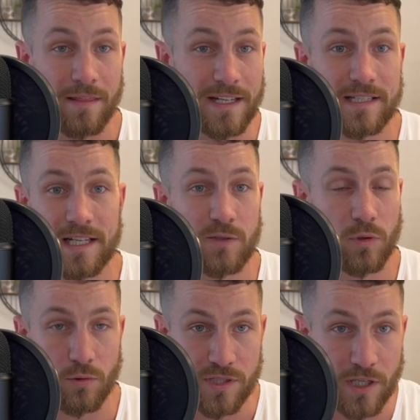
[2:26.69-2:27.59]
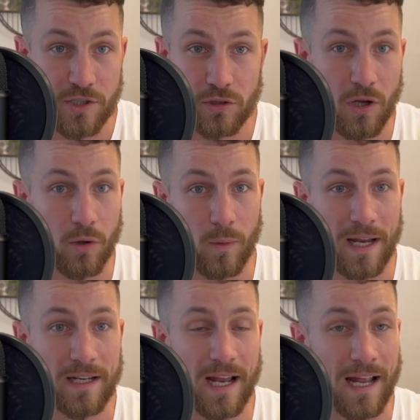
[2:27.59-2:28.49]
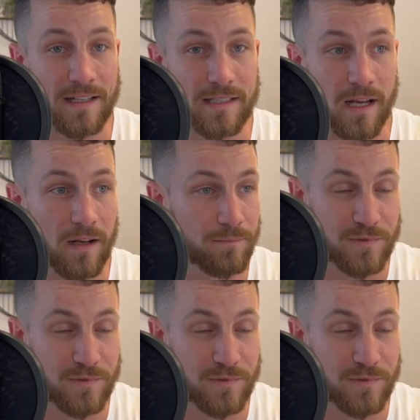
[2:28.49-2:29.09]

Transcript: These things will go such a long way and uh,